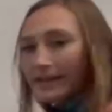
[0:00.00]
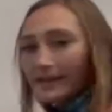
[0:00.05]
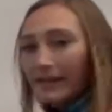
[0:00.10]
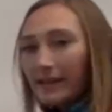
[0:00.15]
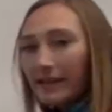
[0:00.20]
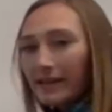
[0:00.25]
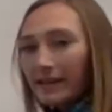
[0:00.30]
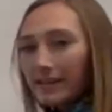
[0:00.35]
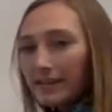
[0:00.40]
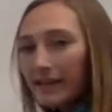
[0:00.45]
let's
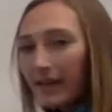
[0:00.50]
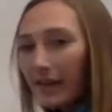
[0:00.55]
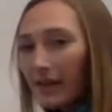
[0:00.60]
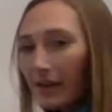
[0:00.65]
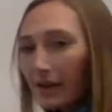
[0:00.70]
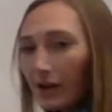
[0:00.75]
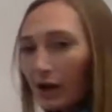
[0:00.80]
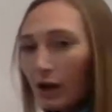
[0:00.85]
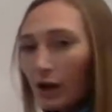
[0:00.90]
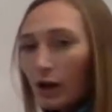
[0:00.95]
say it
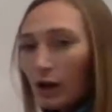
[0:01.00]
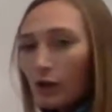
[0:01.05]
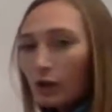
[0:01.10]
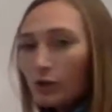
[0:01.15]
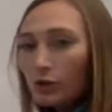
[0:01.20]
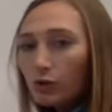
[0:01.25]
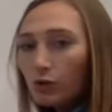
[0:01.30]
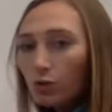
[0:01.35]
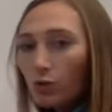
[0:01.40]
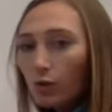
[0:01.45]
together.
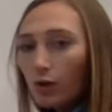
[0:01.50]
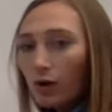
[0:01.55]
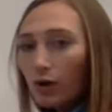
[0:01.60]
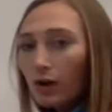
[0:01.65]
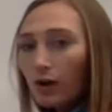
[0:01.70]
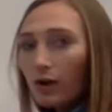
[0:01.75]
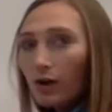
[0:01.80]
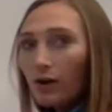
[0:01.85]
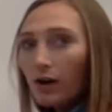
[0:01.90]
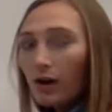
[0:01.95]

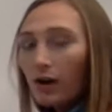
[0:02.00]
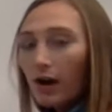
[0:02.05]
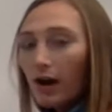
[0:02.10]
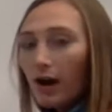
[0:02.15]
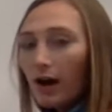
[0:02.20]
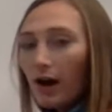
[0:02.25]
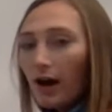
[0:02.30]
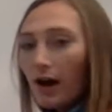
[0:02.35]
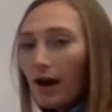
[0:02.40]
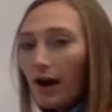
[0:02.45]
Tw.
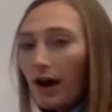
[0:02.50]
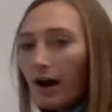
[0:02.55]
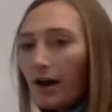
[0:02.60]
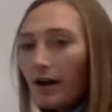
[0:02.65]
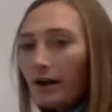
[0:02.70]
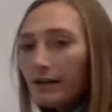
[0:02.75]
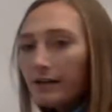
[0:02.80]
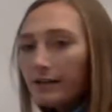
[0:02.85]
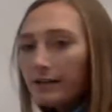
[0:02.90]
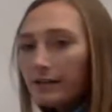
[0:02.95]

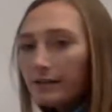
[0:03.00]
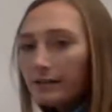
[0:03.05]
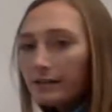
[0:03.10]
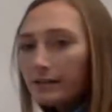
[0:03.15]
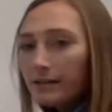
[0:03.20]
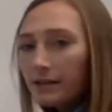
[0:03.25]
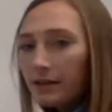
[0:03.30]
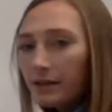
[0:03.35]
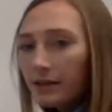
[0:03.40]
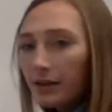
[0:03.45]

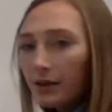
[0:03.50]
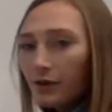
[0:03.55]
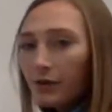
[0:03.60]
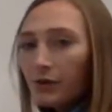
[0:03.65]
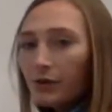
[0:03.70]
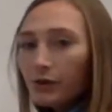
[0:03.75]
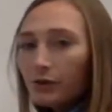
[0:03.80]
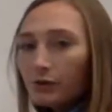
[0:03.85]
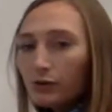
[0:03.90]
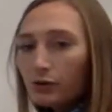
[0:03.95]
St.
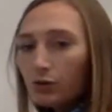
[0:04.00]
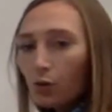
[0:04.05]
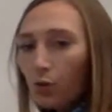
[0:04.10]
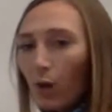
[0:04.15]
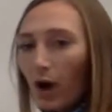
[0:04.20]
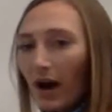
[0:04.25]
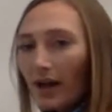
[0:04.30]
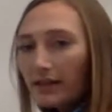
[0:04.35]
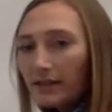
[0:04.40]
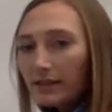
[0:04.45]

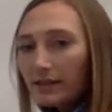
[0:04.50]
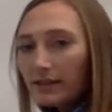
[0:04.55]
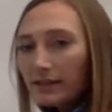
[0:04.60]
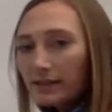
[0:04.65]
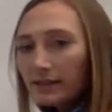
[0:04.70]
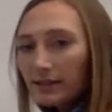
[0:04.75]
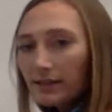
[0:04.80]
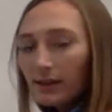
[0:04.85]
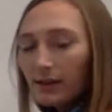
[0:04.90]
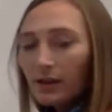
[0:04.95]

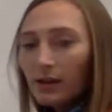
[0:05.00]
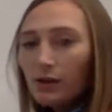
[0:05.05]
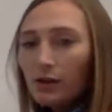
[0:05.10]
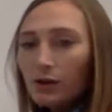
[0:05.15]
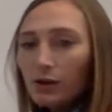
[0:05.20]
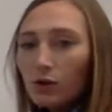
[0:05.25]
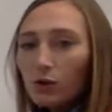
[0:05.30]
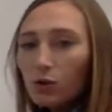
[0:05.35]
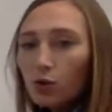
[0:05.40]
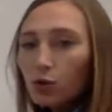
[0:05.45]
Twist.
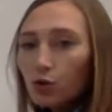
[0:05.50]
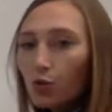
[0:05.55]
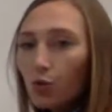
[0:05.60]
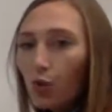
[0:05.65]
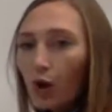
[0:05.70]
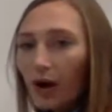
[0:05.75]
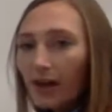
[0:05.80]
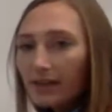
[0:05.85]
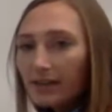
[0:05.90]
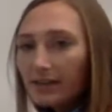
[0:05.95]

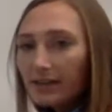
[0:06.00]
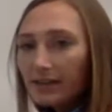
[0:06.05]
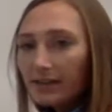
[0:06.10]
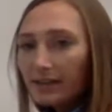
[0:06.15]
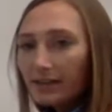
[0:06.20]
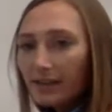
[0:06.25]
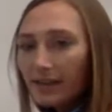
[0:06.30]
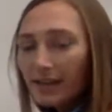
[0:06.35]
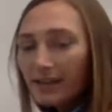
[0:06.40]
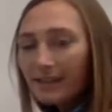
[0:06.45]

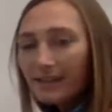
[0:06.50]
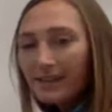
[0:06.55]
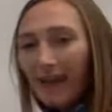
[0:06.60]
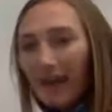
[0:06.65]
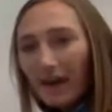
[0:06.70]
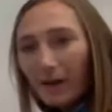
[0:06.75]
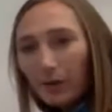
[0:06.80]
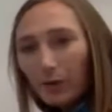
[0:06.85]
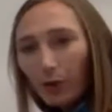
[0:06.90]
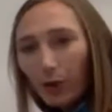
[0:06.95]
Twist. Is
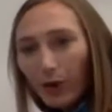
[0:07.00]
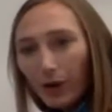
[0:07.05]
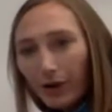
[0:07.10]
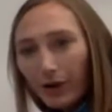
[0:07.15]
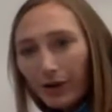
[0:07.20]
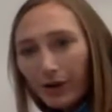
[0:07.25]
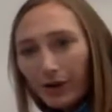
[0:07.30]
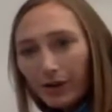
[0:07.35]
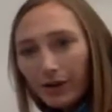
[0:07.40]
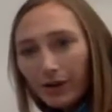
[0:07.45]
that a
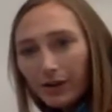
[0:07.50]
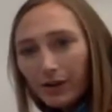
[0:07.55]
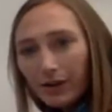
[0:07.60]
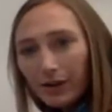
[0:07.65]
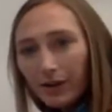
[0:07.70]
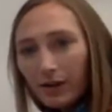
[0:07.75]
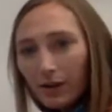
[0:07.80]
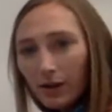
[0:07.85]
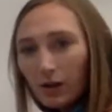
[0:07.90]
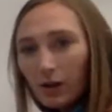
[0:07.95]
word?
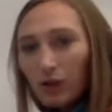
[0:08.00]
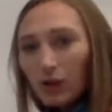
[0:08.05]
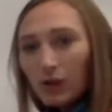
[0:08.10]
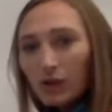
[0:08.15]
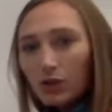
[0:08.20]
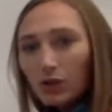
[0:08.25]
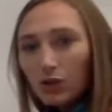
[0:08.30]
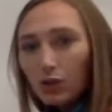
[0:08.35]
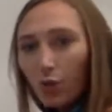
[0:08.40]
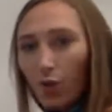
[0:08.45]

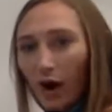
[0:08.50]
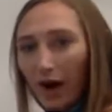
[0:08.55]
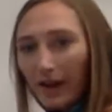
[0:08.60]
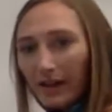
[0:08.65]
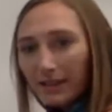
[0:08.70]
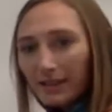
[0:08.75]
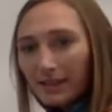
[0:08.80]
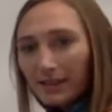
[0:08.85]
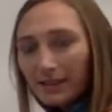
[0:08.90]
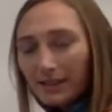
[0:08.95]

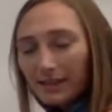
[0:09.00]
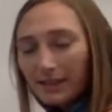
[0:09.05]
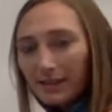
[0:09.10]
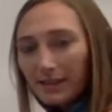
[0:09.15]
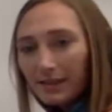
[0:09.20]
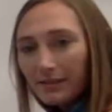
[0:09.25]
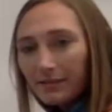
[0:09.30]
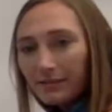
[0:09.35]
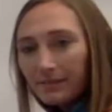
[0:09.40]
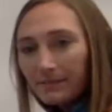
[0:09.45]
Twist.
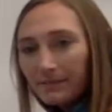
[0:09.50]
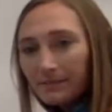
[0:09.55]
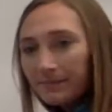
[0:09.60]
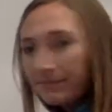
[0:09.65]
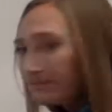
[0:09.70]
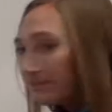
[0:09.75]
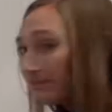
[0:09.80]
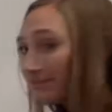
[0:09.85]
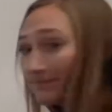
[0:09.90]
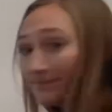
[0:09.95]

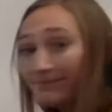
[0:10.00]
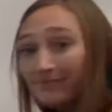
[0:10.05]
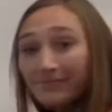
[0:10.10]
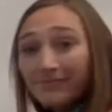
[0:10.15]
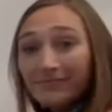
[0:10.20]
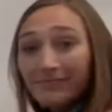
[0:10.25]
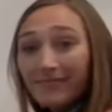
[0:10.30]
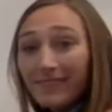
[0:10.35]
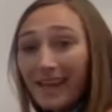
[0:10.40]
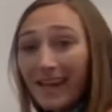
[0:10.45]

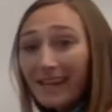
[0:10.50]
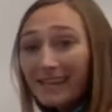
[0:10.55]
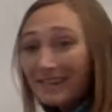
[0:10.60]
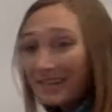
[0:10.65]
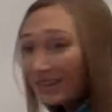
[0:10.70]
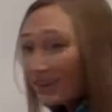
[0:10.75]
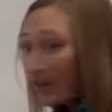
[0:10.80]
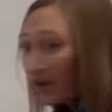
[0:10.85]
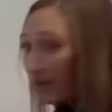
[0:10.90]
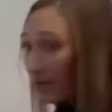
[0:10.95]

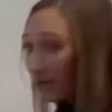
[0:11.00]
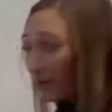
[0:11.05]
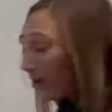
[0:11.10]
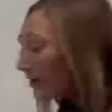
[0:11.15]
It's not a